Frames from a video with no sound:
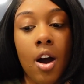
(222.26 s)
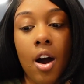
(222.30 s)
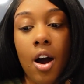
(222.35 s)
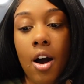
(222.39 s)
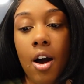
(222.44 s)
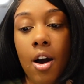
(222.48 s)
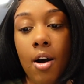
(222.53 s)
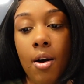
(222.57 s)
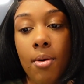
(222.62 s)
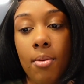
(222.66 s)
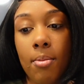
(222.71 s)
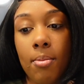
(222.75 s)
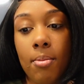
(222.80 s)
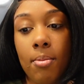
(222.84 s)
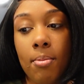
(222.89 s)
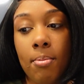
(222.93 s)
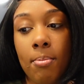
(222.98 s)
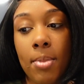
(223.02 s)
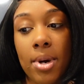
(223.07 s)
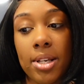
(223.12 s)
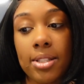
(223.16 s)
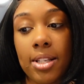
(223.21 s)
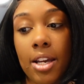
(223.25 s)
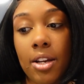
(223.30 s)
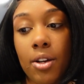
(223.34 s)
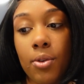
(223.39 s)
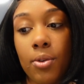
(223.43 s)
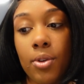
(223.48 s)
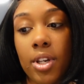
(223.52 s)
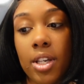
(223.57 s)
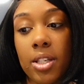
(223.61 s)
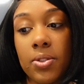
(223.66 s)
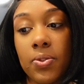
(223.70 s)
my
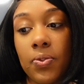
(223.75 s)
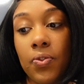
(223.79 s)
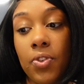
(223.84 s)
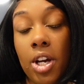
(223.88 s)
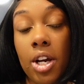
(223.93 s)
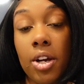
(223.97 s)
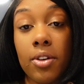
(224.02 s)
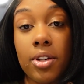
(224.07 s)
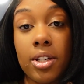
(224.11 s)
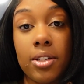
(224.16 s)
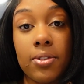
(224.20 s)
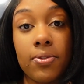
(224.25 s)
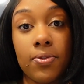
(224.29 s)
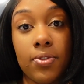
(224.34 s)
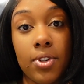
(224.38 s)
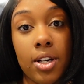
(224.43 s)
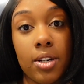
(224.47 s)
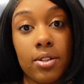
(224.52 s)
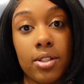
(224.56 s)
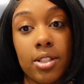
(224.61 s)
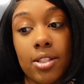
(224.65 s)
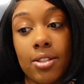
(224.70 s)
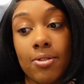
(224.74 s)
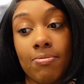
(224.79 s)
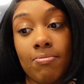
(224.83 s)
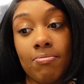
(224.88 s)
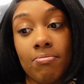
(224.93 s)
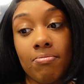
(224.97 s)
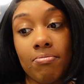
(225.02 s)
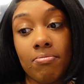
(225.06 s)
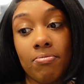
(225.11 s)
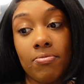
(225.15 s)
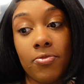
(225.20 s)
cycle is very, very,
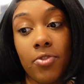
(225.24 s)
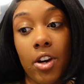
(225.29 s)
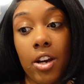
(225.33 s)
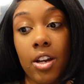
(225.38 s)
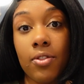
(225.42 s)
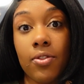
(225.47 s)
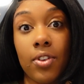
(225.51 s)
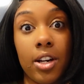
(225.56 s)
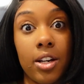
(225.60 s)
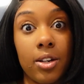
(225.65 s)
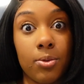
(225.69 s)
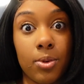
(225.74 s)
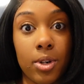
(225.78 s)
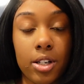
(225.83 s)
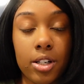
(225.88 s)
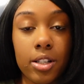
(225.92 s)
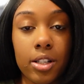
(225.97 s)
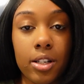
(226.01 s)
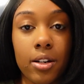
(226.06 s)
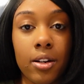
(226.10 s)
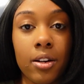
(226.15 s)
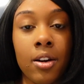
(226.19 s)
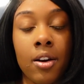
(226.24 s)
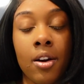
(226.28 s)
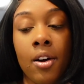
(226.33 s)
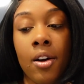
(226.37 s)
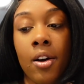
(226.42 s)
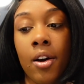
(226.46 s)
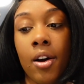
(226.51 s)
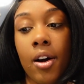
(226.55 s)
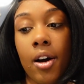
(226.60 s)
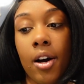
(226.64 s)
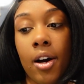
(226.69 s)
very, very regular.
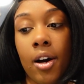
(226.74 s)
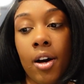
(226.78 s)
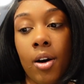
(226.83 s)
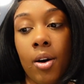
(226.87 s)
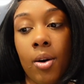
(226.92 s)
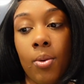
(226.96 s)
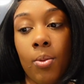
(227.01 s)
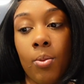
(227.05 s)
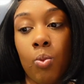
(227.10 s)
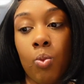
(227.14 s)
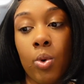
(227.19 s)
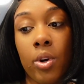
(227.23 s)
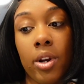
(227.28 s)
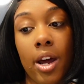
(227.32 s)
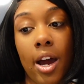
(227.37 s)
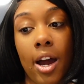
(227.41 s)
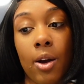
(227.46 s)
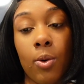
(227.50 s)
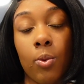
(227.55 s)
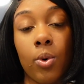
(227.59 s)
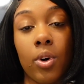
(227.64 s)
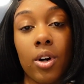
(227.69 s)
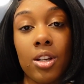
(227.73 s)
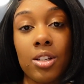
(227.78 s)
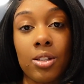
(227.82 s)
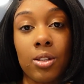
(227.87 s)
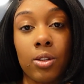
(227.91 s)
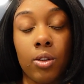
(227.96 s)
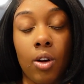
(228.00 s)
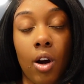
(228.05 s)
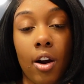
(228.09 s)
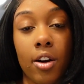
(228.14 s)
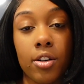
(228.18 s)
When I
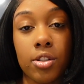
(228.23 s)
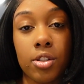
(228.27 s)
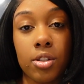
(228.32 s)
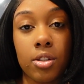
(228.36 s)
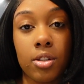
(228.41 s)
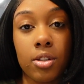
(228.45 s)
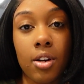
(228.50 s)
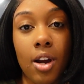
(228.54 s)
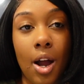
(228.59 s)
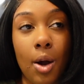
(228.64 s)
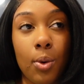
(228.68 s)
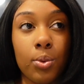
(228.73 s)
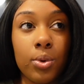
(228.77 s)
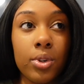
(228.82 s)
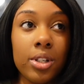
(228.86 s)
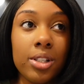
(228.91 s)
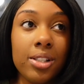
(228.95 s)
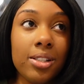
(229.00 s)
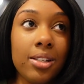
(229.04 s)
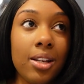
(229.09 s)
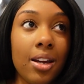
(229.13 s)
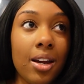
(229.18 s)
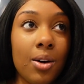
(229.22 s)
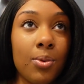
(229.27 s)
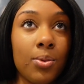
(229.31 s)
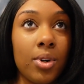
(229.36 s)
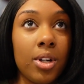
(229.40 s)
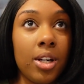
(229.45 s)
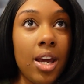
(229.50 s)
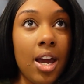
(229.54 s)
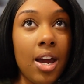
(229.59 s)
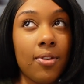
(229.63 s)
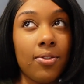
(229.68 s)
was larger, I would say I
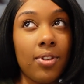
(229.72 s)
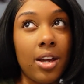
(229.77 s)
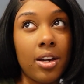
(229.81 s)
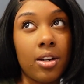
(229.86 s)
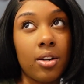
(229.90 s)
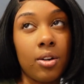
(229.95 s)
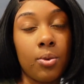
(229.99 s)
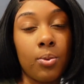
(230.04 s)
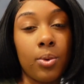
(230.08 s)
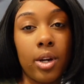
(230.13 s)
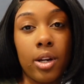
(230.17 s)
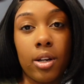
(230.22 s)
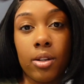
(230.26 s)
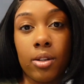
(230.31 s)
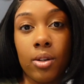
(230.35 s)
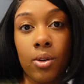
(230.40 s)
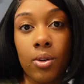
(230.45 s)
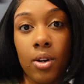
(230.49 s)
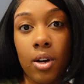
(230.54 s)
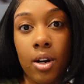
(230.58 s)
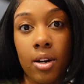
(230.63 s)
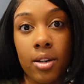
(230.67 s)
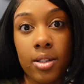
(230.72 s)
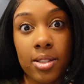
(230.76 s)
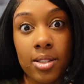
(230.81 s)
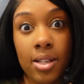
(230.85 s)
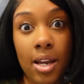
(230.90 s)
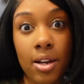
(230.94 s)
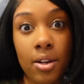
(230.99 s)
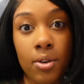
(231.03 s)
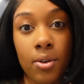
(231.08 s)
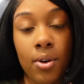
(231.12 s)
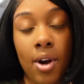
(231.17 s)
would have like a regular
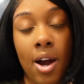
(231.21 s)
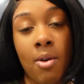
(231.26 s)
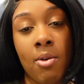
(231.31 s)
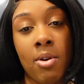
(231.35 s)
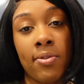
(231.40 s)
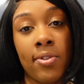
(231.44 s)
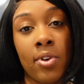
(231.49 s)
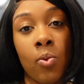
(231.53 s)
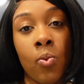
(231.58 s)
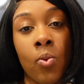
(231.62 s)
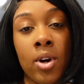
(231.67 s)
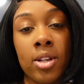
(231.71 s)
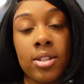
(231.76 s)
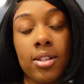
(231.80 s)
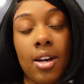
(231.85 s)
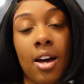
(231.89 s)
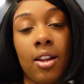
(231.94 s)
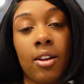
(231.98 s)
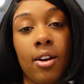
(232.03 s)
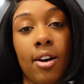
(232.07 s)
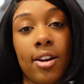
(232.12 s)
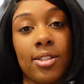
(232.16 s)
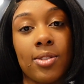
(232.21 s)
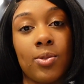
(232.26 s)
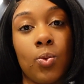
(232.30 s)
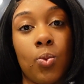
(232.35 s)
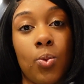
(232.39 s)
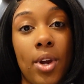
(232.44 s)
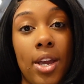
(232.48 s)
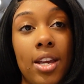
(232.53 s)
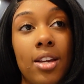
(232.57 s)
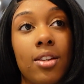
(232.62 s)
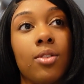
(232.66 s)
cycle. However, once I lost
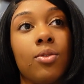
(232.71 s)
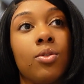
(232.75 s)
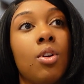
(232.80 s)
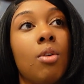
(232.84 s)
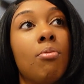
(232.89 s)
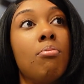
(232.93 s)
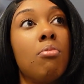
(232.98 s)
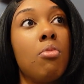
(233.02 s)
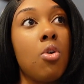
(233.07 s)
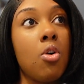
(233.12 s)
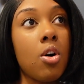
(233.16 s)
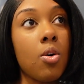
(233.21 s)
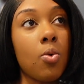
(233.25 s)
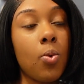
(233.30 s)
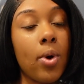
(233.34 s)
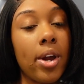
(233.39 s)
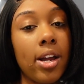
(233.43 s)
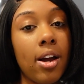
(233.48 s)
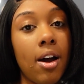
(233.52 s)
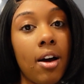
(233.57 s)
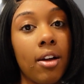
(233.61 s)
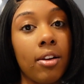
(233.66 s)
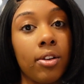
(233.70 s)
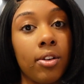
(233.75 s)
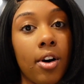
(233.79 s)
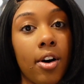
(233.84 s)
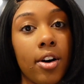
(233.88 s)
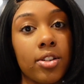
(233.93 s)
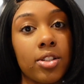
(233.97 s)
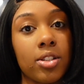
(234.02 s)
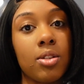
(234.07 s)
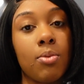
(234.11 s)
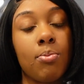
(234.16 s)
weight, the more weight I
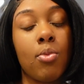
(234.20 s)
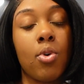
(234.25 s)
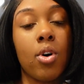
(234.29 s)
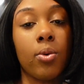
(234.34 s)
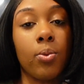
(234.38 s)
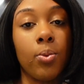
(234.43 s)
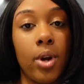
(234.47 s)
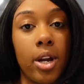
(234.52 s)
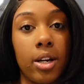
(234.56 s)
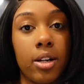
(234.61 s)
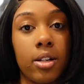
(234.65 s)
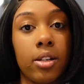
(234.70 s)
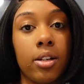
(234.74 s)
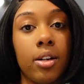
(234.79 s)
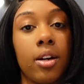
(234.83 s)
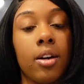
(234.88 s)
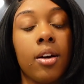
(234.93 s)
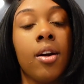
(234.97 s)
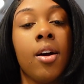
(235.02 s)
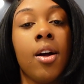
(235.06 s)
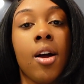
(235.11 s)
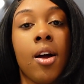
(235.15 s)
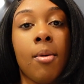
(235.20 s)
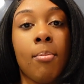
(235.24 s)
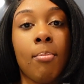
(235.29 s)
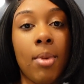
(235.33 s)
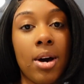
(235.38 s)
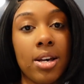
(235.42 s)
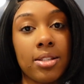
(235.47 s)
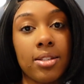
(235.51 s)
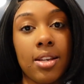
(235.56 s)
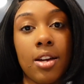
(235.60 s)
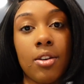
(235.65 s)
lost, the more regular
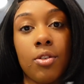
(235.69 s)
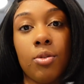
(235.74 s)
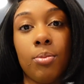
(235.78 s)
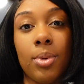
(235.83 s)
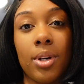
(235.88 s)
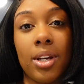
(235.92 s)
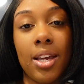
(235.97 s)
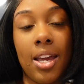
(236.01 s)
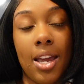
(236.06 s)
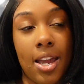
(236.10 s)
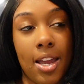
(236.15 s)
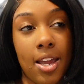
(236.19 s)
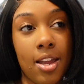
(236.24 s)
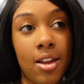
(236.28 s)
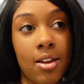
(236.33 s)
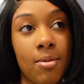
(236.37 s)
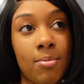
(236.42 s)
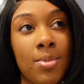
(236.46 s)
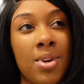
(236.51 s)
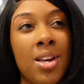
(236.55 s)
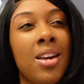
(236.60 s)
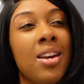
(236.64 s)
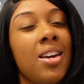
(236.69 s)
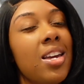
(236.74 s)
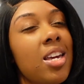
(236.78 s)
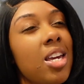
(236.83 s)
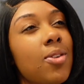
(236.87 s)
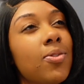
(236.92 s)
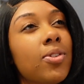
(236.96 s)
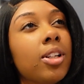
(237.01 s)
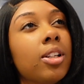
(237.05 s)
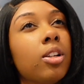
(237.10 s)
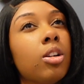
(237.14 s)
my cycle became.
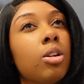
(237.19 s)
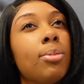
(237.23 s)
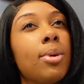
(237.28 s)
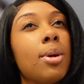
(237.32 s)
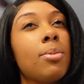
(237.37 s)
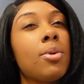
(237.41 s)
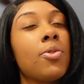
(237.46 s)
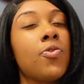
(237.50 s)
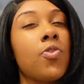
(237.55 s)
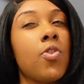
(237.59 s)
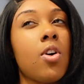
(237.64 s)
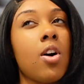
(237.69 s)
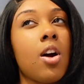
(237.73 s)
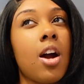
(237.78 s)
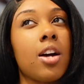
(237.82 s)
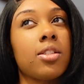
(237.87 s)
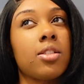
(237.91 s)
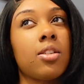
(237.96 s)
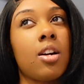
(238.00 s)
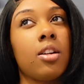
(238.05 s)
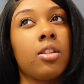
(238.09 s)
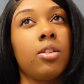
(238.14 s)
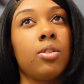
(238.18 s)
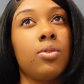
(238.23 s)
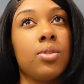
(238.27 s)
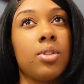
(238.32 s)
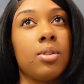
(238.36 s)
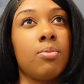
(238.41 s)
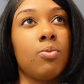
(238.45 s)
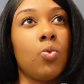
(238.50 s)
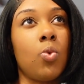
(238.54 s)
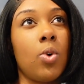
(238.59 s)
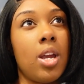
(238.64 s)
Even a little bit before I started
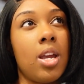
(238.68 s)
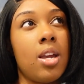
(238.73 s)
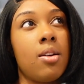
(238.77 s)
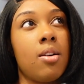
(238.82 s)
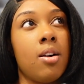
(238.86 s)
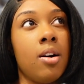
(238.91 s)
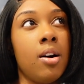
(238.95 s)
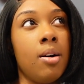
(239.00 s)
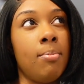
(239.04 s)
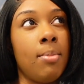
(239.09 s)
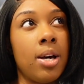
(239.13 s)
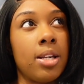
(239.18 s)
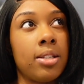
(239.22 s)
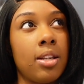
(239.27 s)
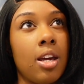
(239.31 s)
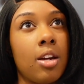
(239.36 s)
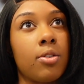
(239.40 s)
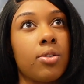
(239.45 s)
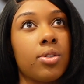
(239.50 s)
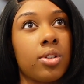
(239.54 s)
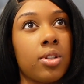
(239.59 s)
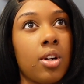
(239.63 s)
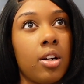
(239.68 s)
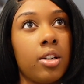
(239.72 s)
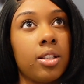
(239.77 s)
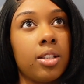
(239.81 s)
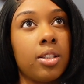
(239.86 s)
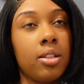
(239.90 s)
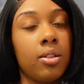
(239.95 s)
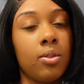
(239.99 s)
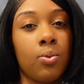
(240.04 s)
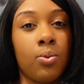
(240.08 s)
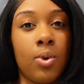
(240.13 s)
losing weight, my cycle started to